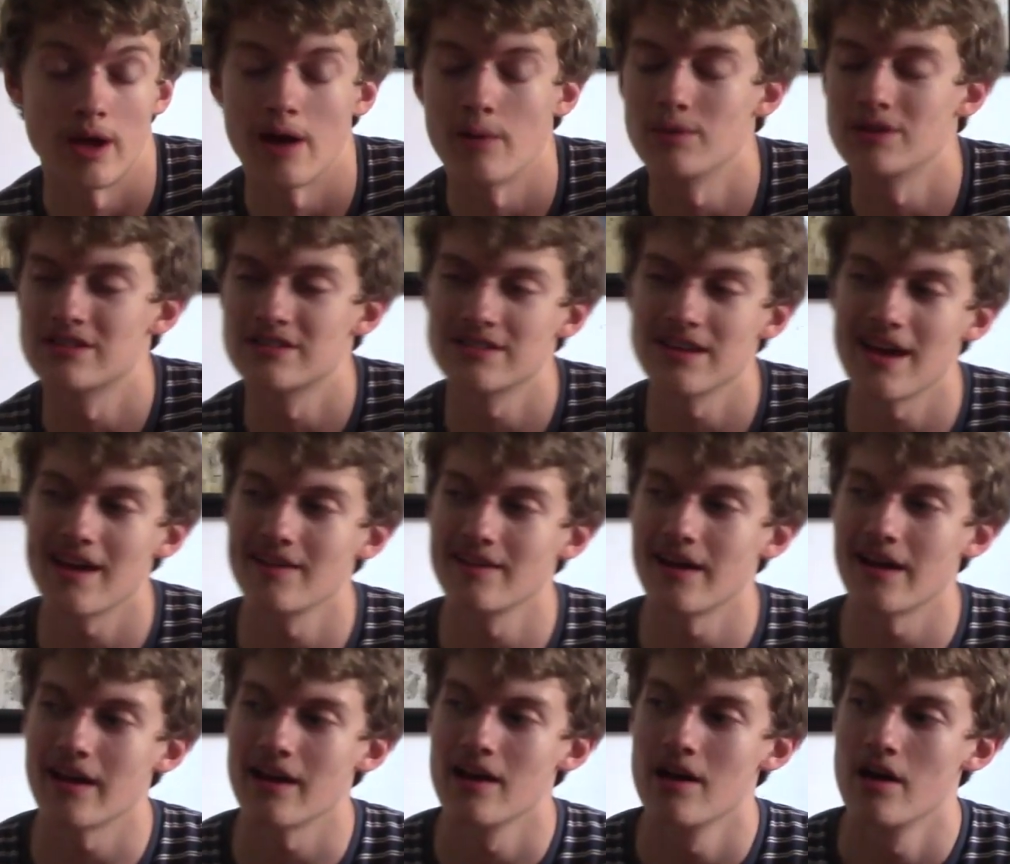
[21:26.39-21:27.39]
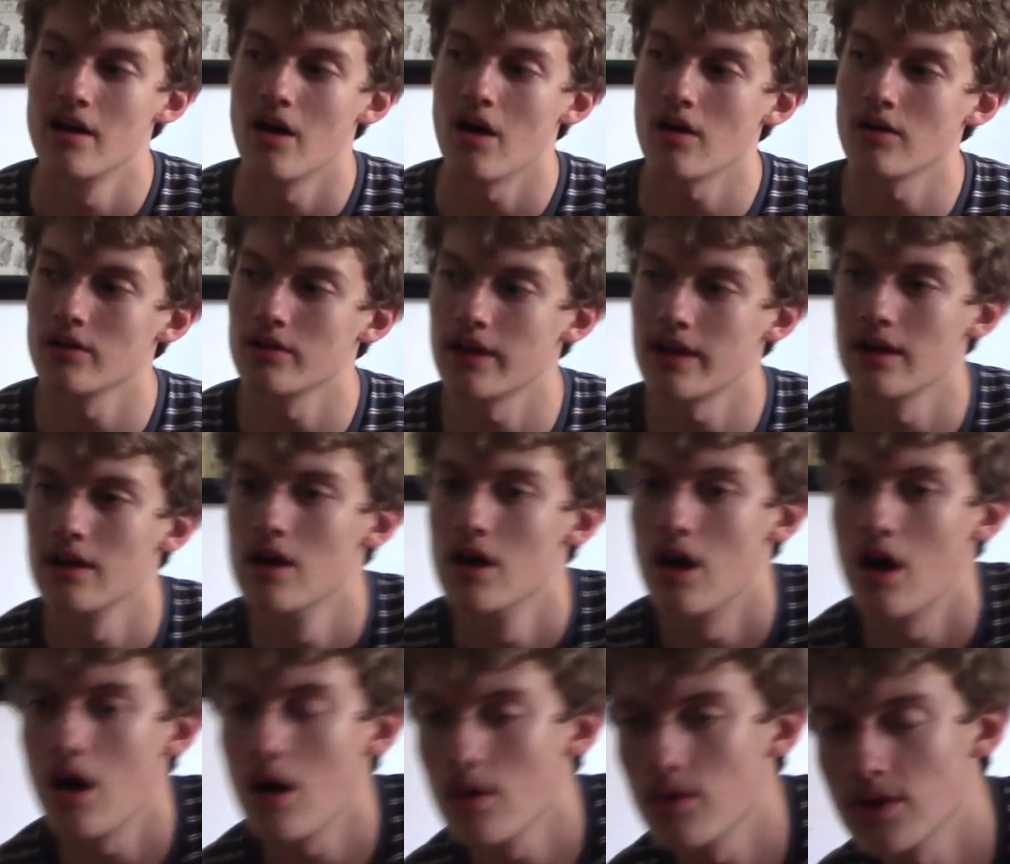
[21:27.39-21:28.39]
I would say like,
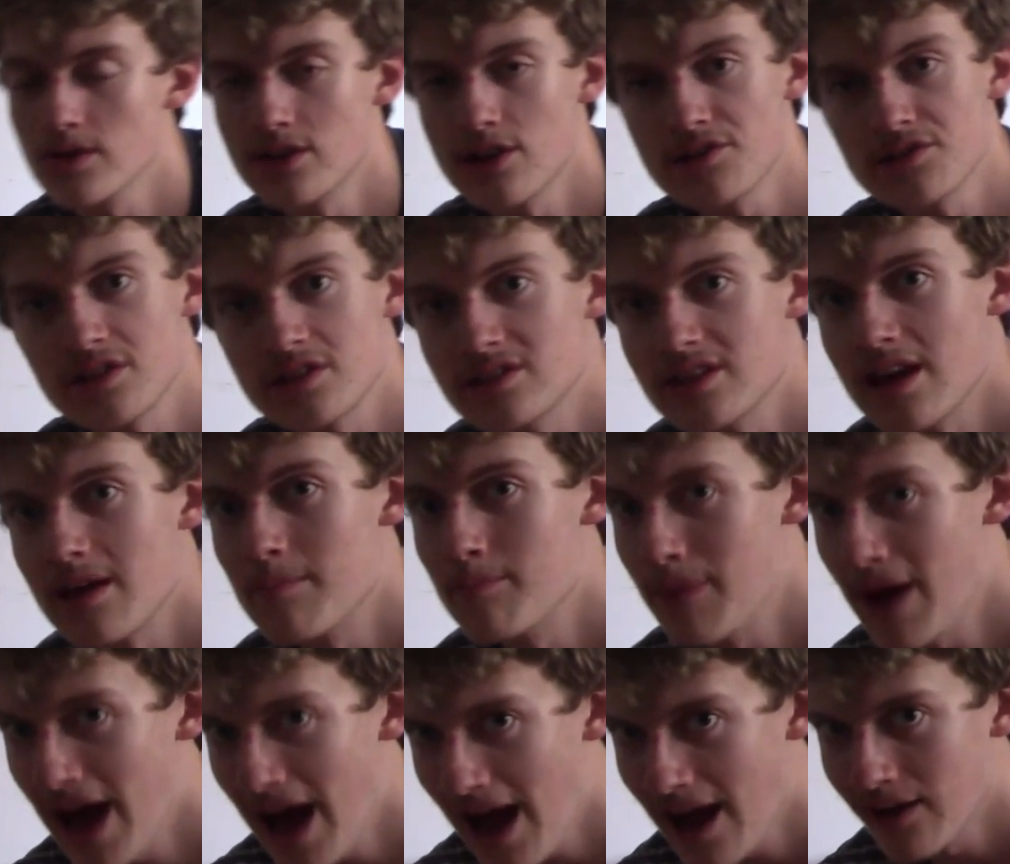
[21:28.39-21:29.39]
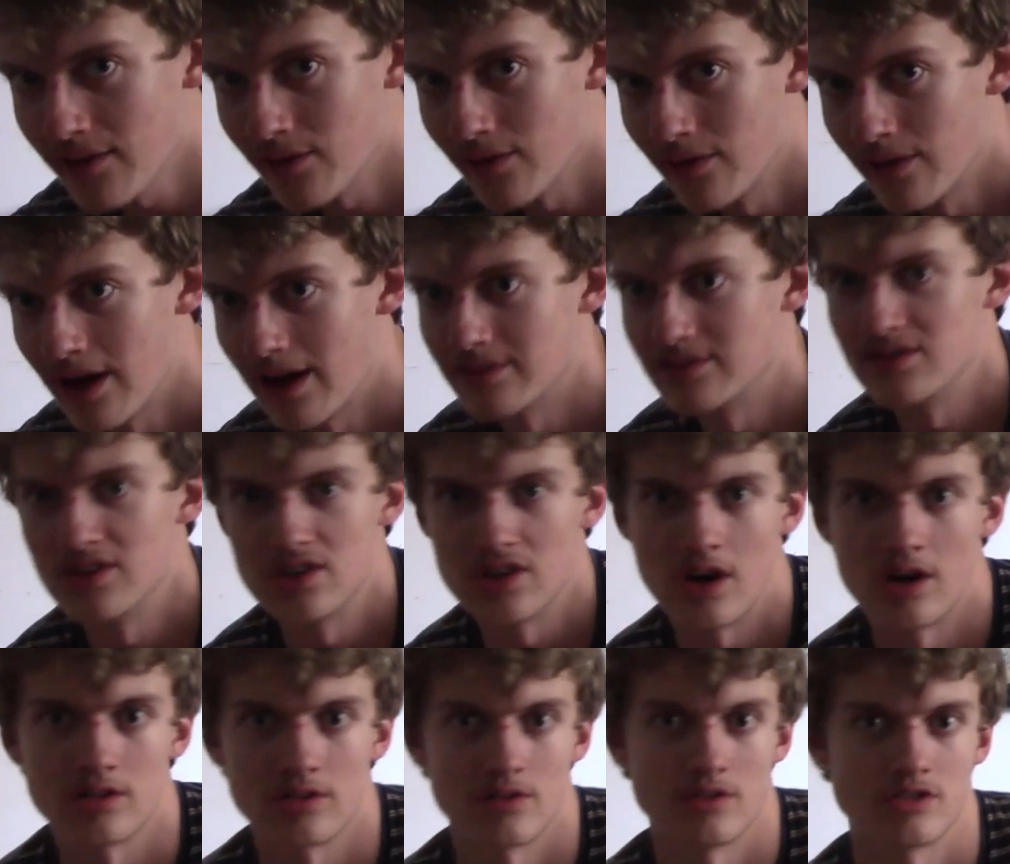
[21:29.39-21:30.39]
oh, this has the same pattern as the
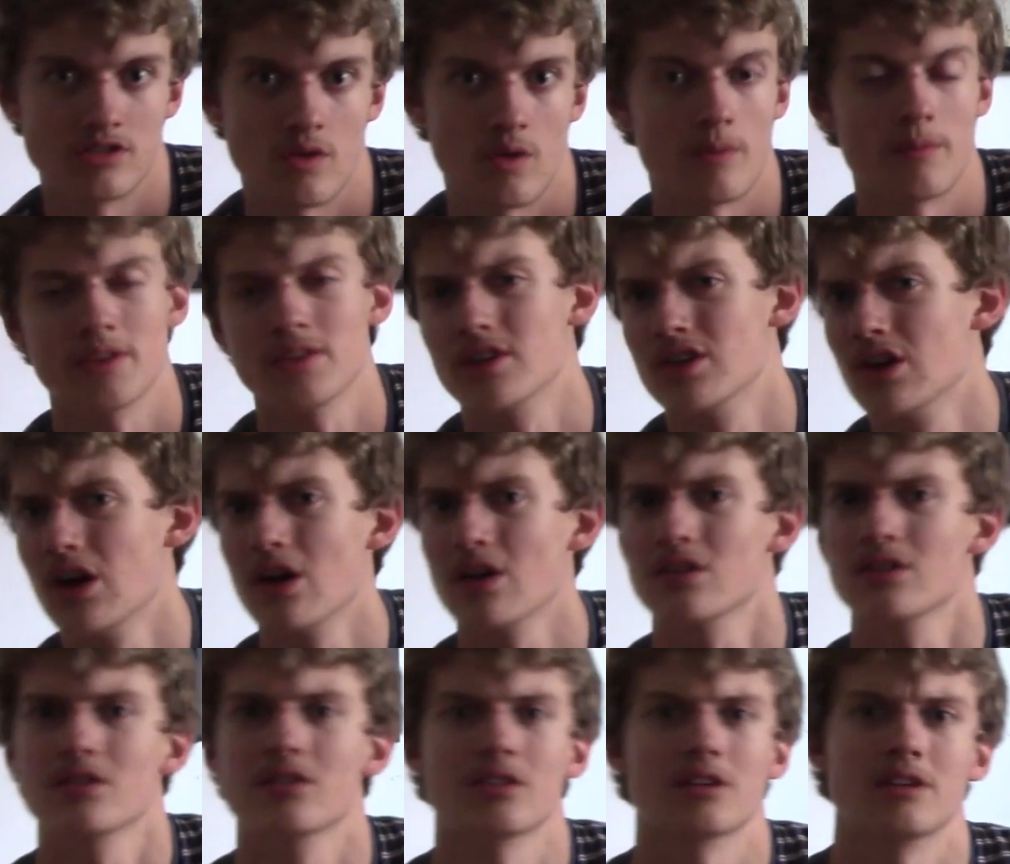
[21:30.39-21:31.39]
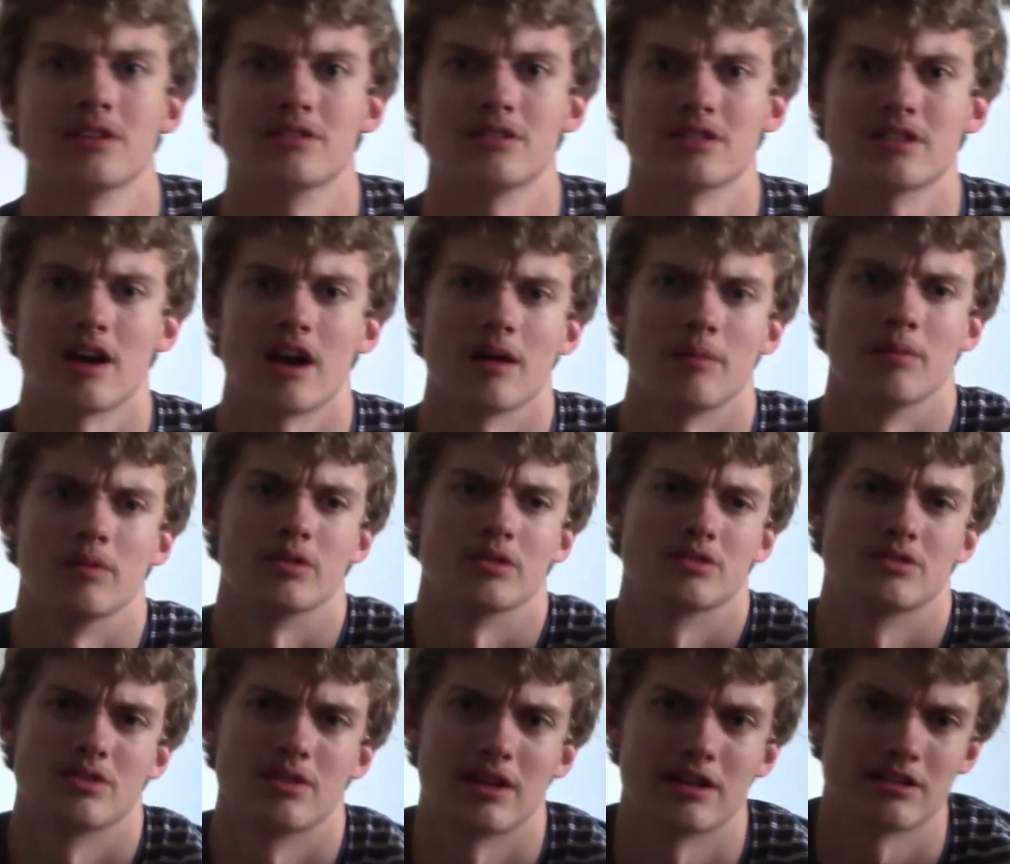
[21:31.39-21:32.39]
Doctor and Zoe, but the Doctor is a Time Lord,
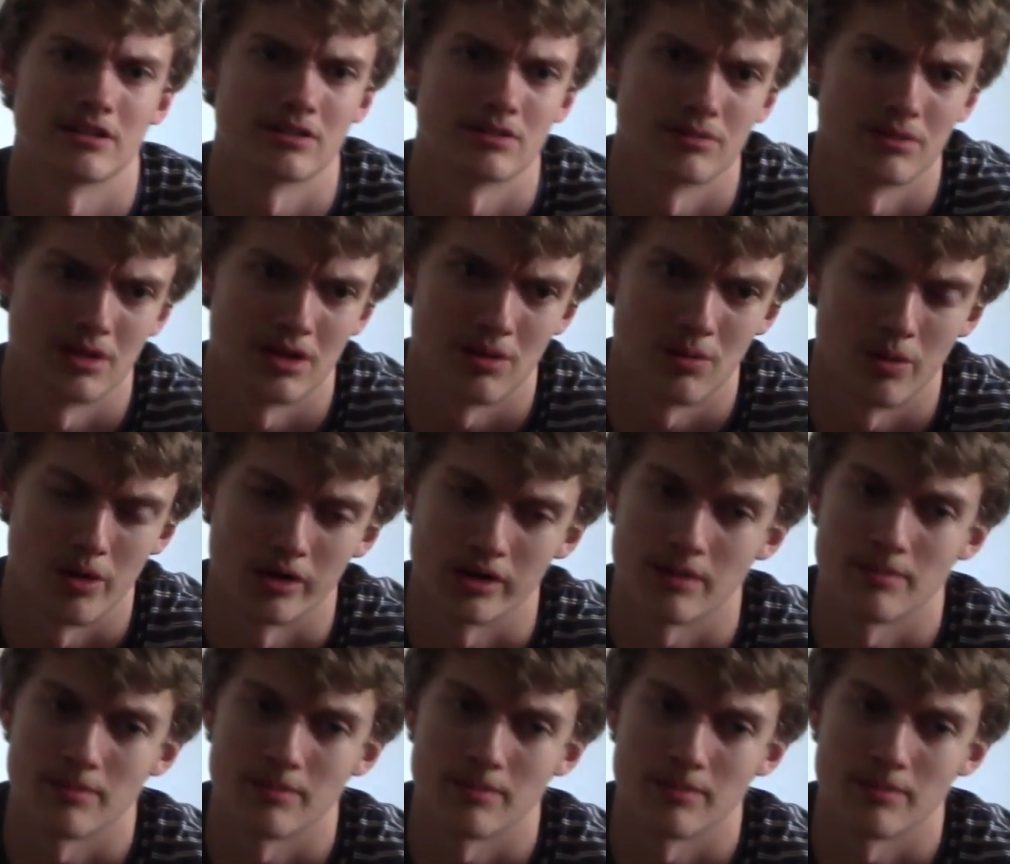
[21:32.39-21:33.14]
so that doesn't really work.